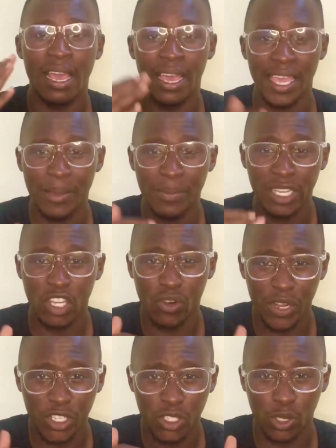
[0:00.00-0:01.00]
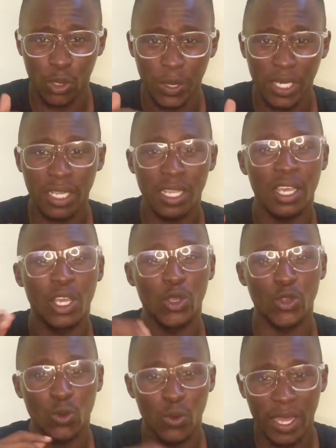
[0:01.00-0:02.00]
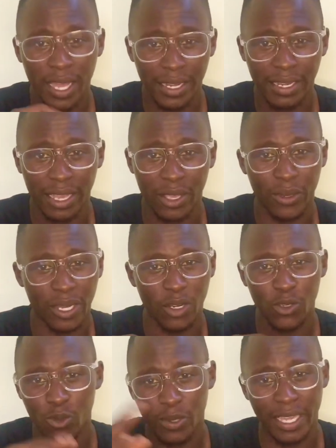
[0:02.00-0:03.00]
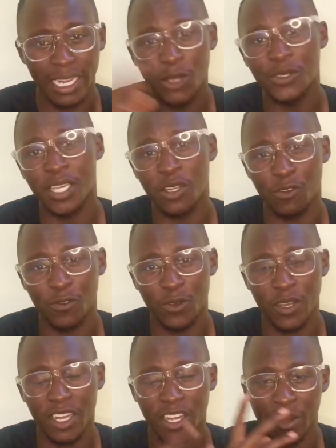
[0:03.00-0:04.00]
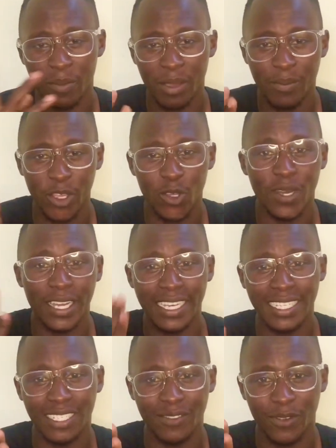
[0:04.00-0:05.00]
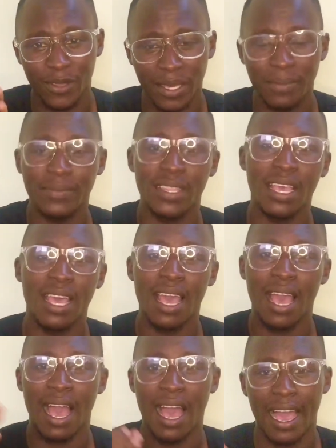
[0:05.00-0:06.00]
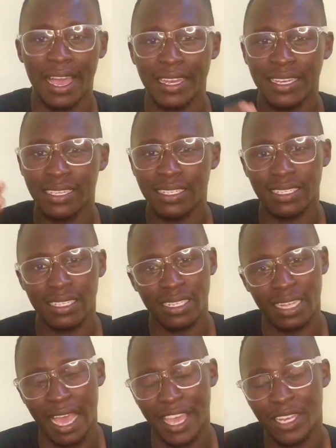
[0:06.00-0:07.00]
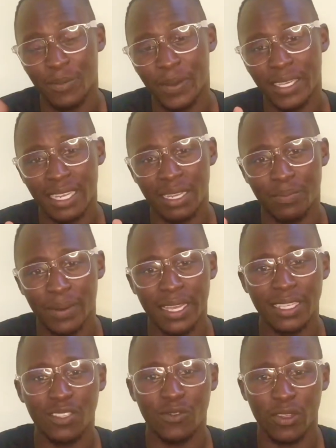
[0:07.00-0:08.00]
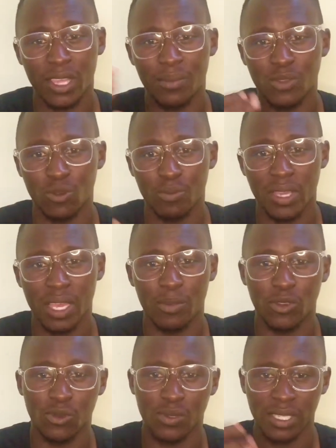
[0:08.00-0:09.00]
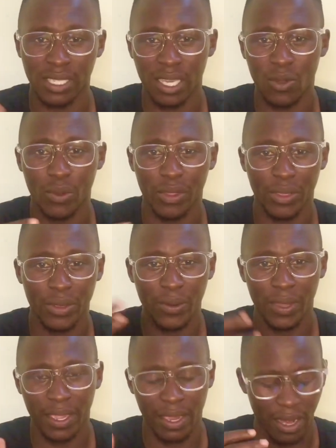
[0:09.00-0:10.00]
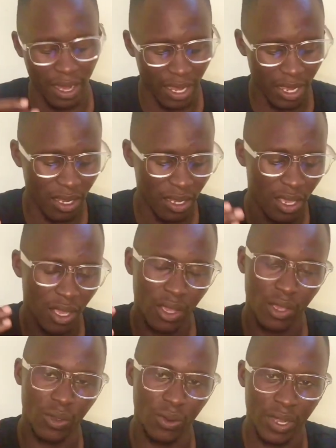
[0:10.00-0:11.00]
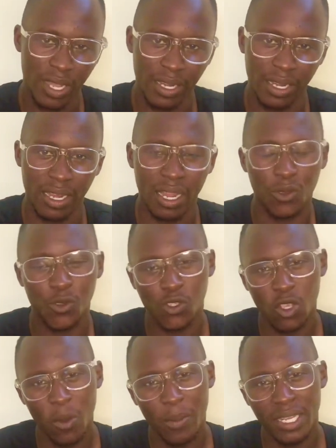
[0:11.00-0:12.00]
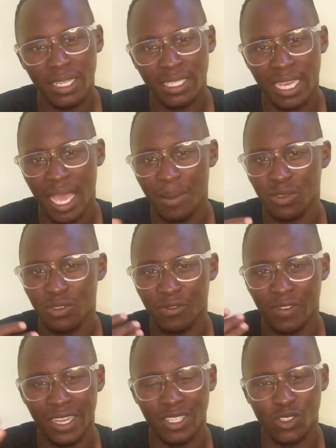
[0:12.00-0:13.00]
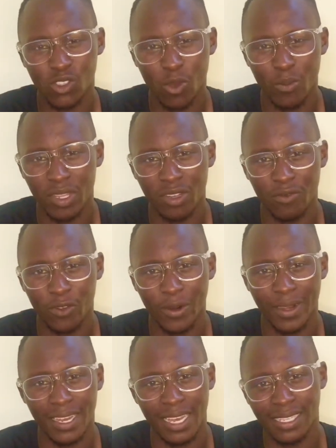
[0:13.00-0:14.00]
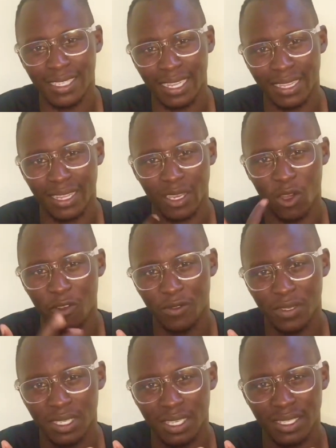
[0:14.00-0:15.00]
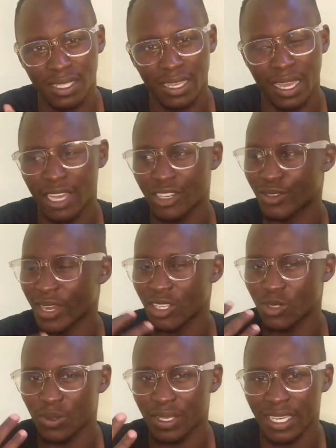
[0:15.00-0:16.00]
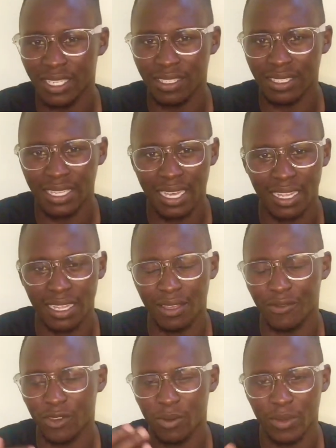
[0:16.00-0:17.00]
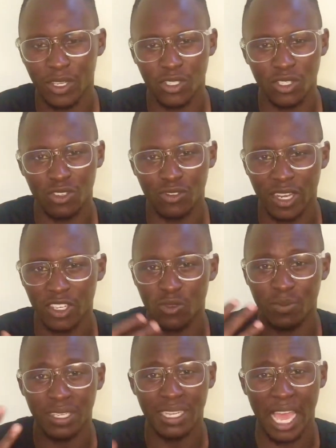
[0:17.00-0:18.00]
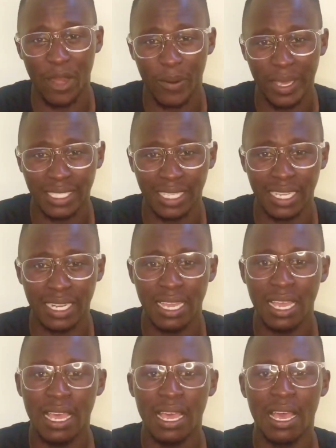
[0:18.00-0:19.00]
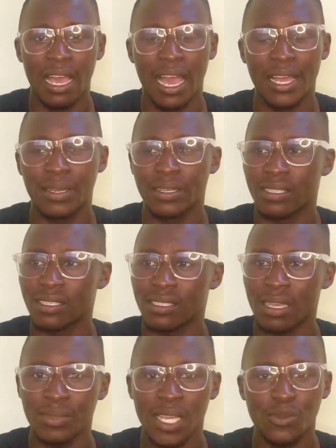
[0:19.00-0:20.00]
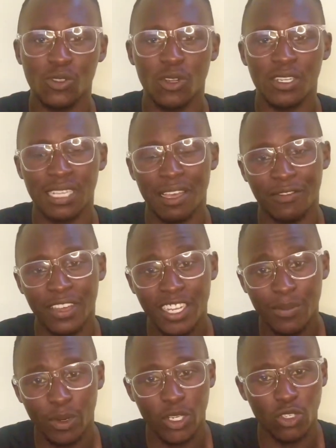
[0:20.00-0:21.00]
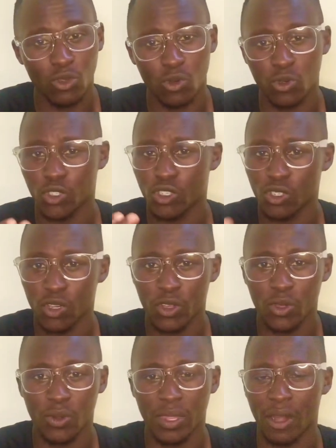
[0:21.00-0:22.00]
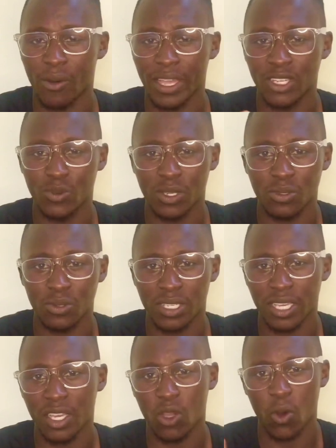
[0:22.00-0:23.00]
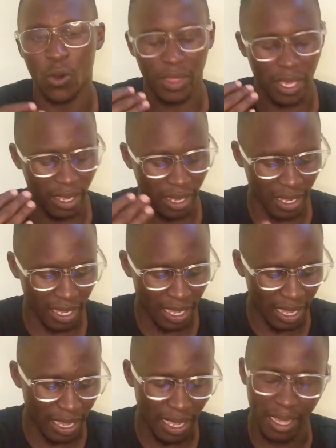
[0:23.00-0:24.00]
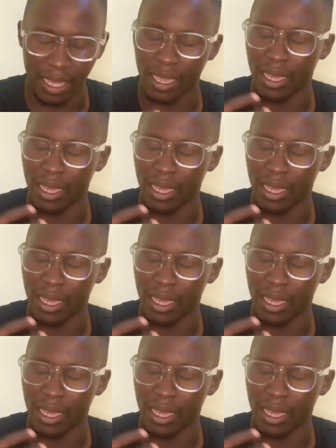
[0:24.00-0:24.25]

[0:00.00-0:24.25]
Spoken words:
Immigration Uganda. You cannot do that outside of Uganda. Remember, you are getting for them and a dependent pass for them to be able to stay with you here in Uganda. Now so many times you find so many foreigners at the offices there trying to get the information, trying to be directed, and sometimes you don't have anybody to show you the right way to take or the clear